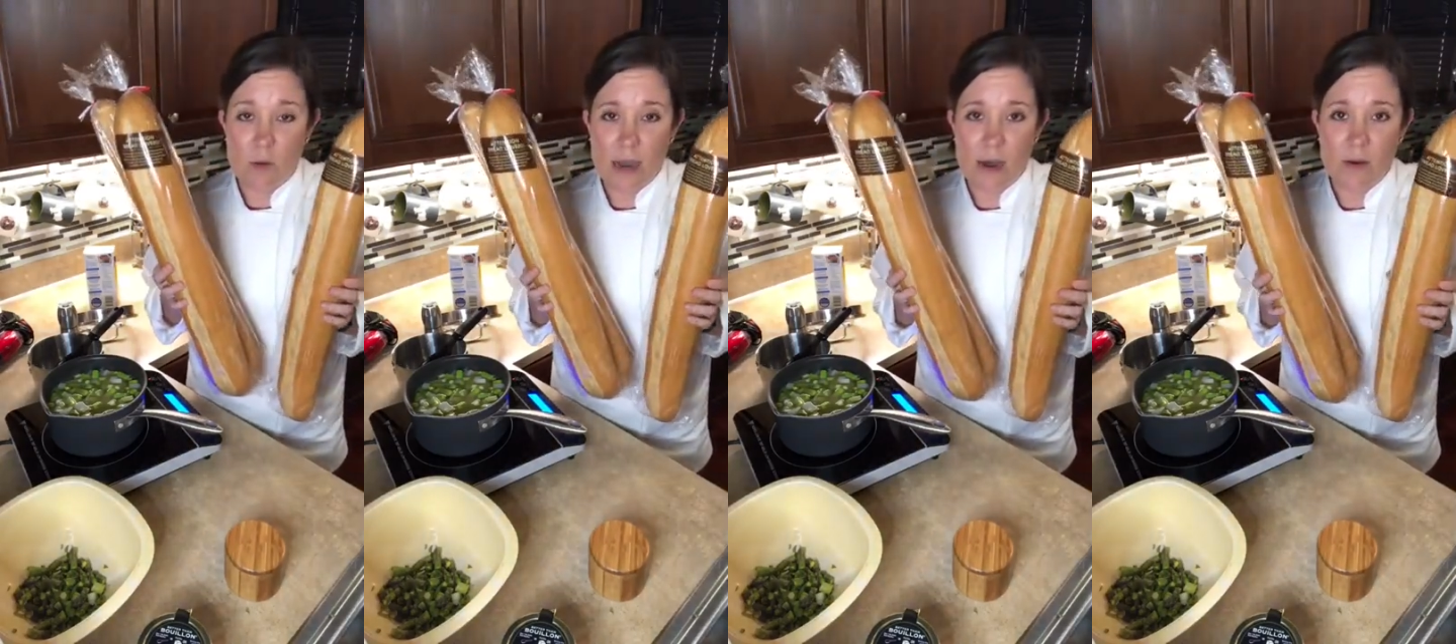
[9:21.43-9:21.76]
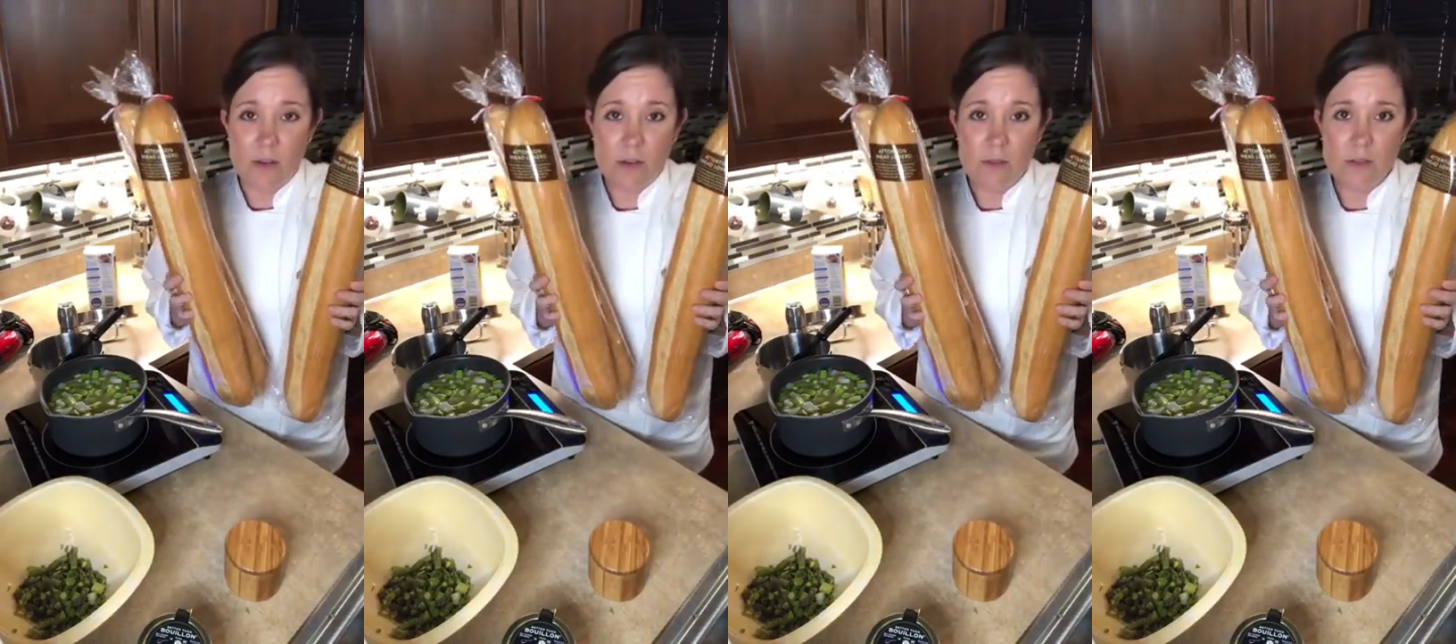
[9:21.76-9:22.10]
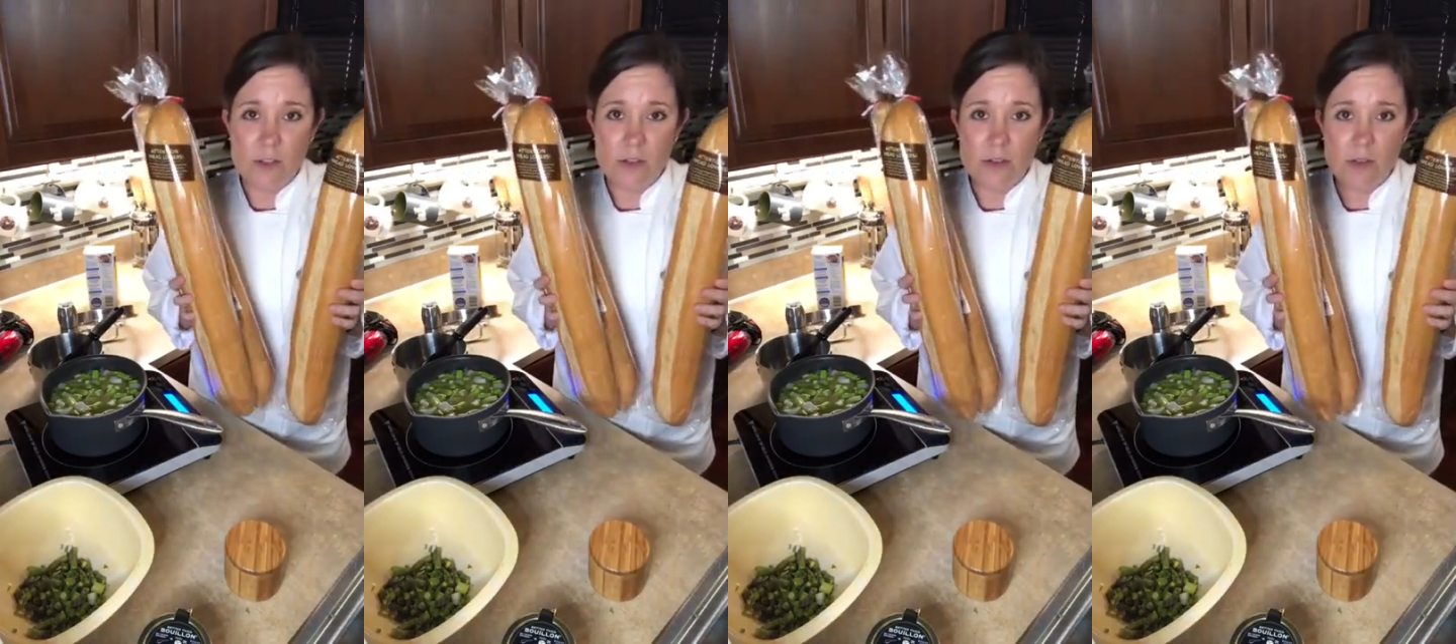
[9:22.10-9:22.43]
wow, you
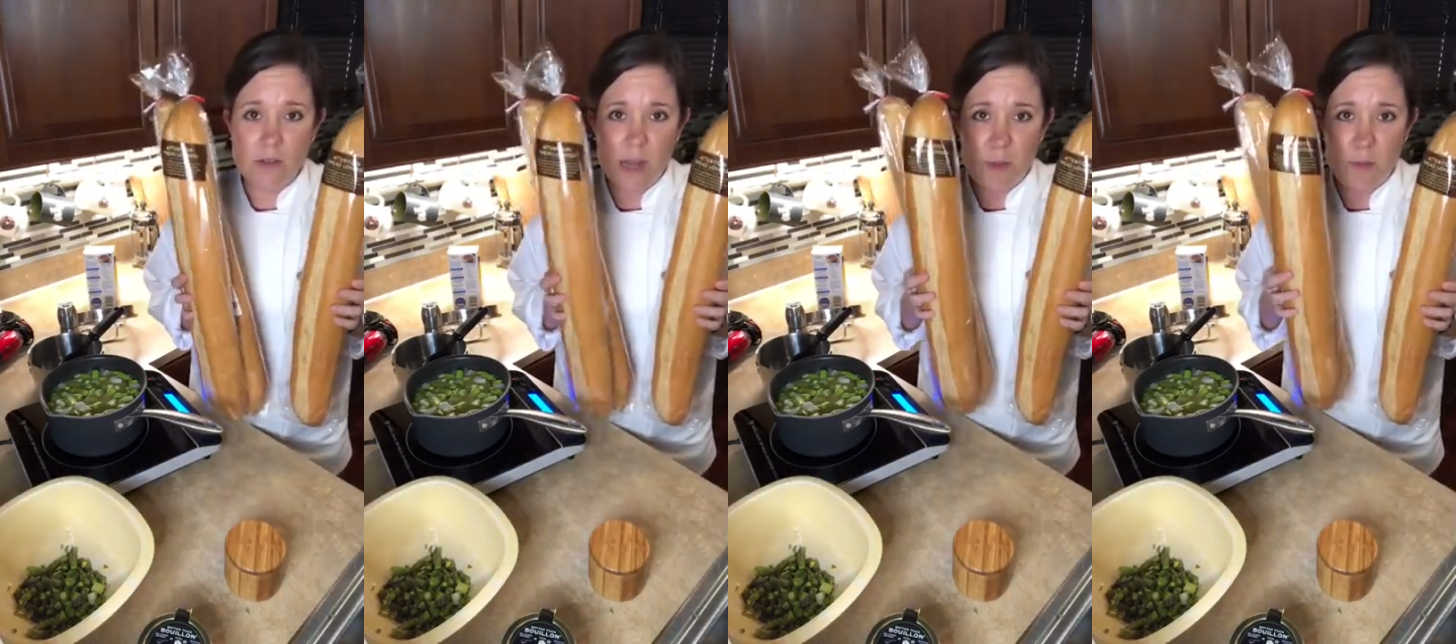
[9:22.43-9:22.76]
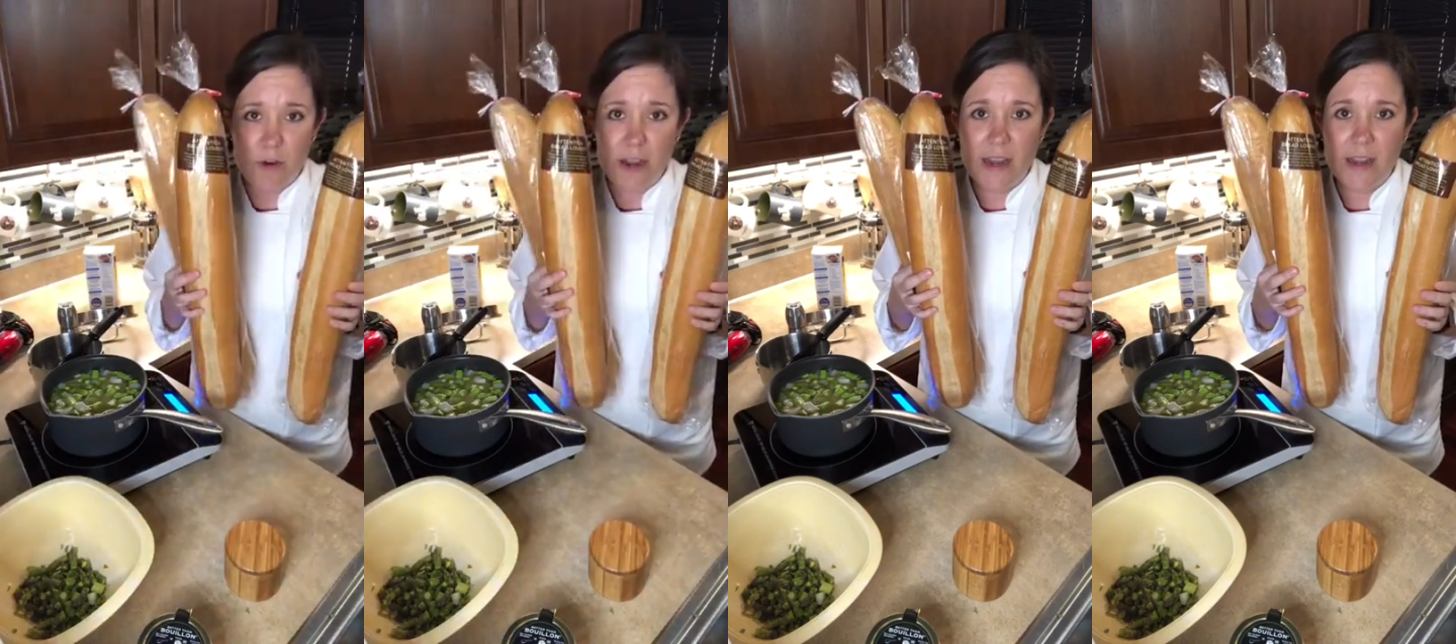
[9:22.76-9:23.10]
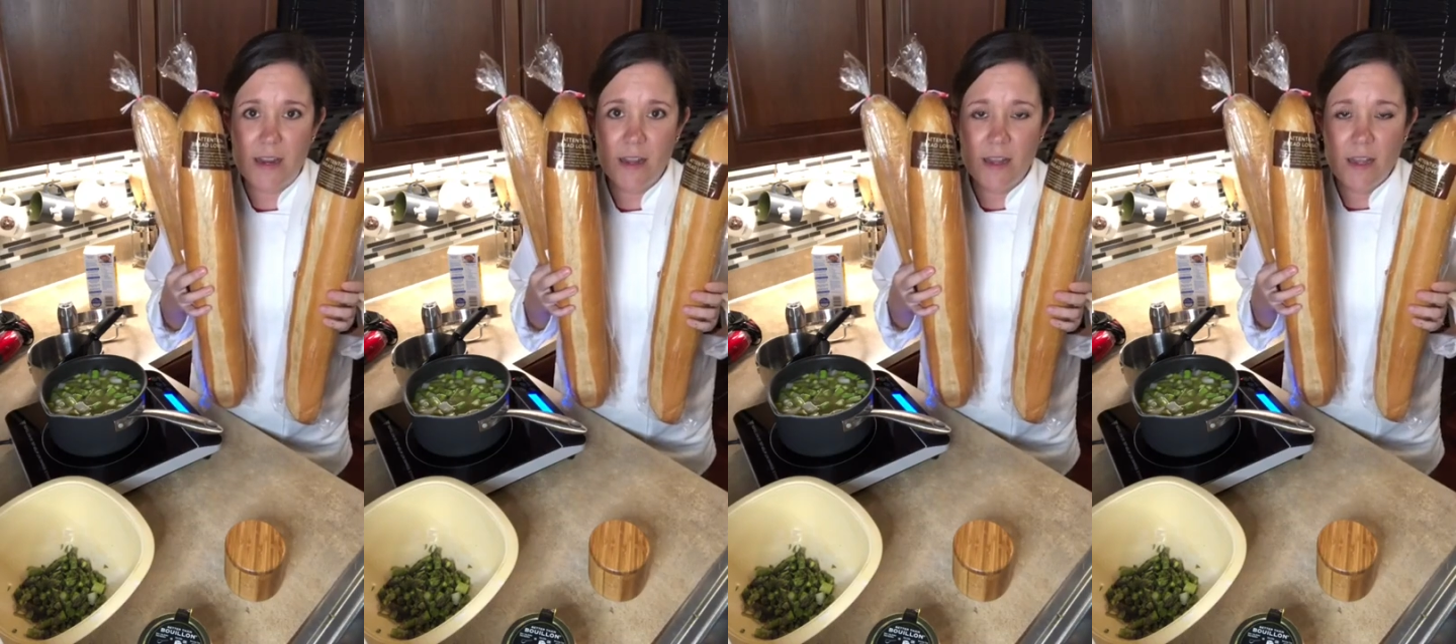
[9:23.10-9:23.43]
sure do like
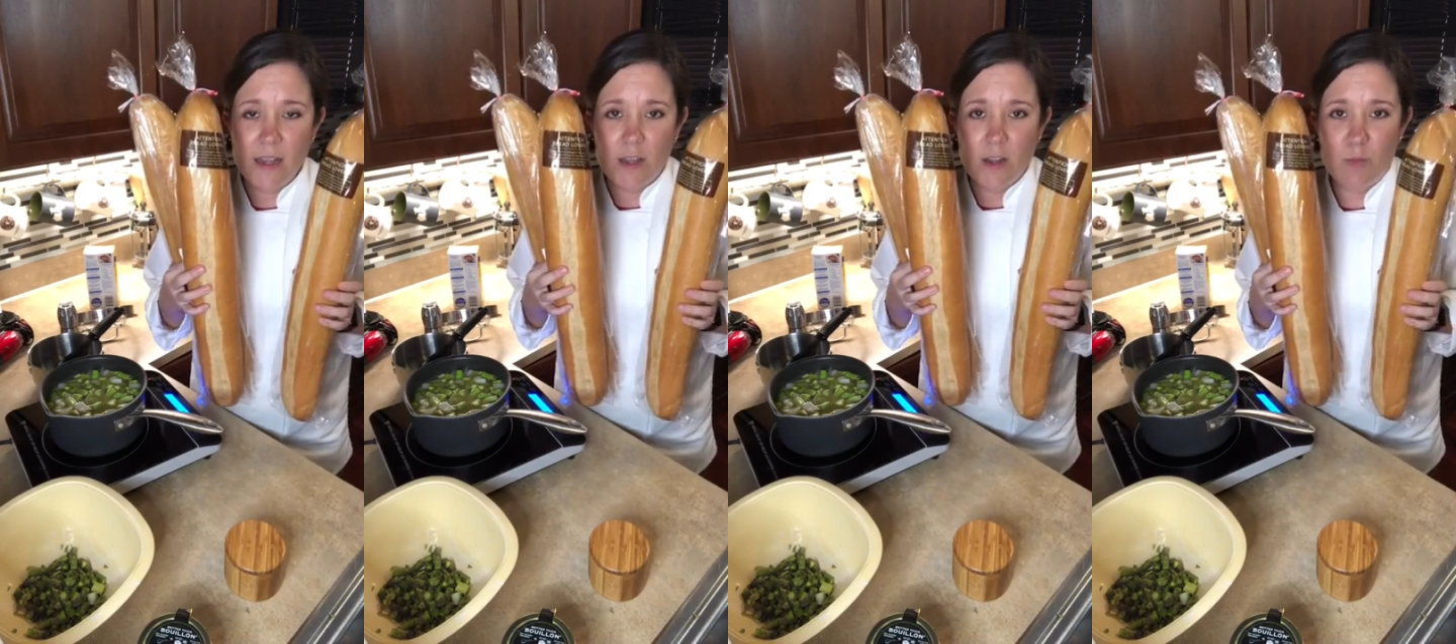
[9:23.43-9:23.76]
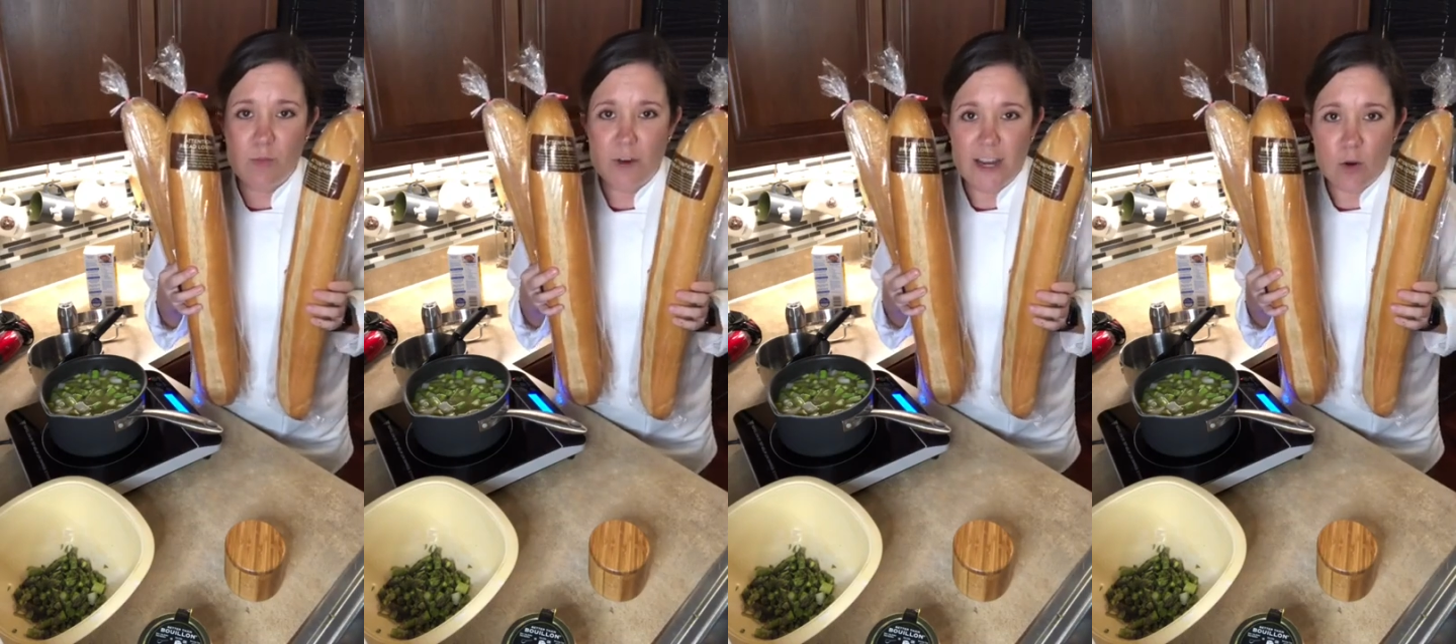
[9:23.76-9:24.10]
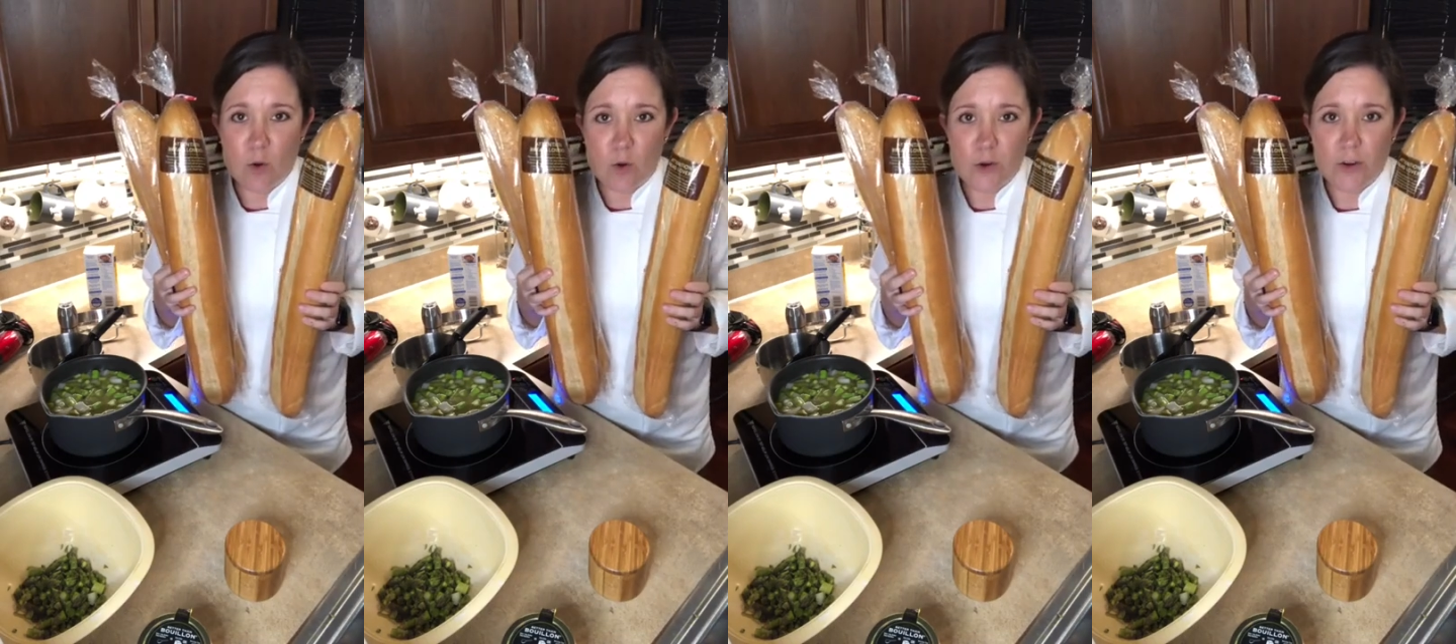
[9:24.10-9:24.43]
bread
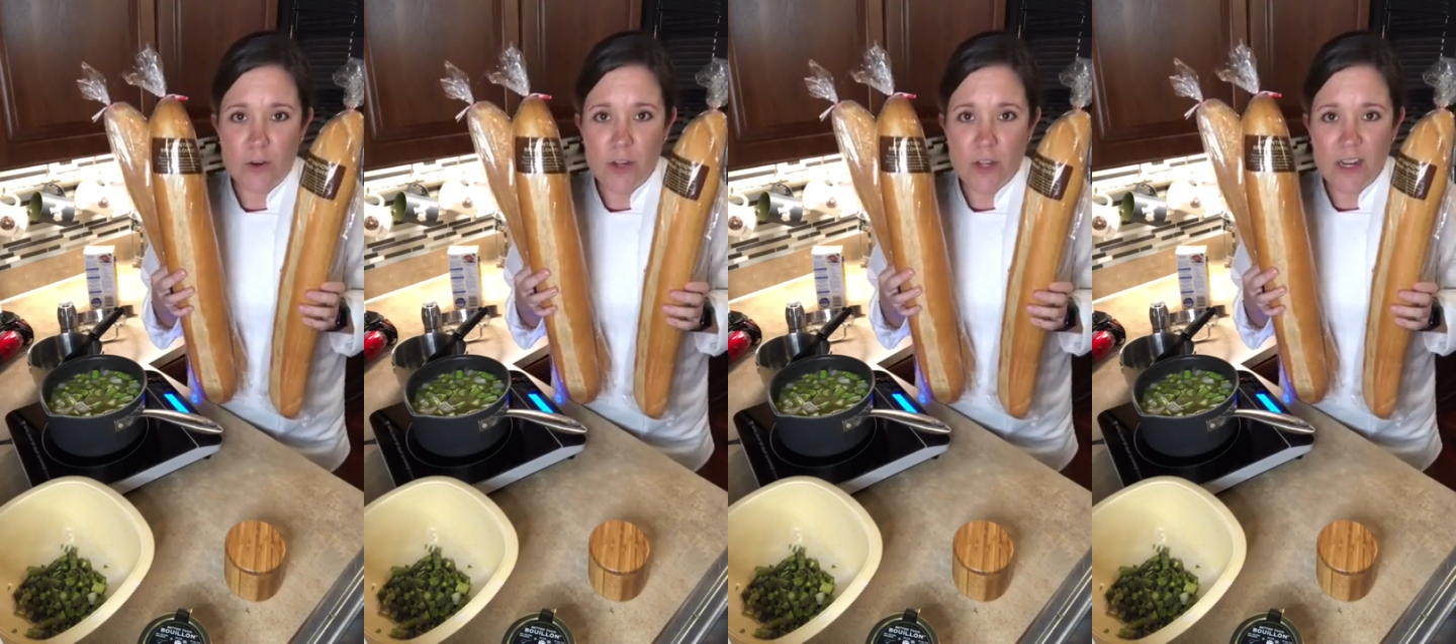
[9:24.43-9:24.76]
hoarder.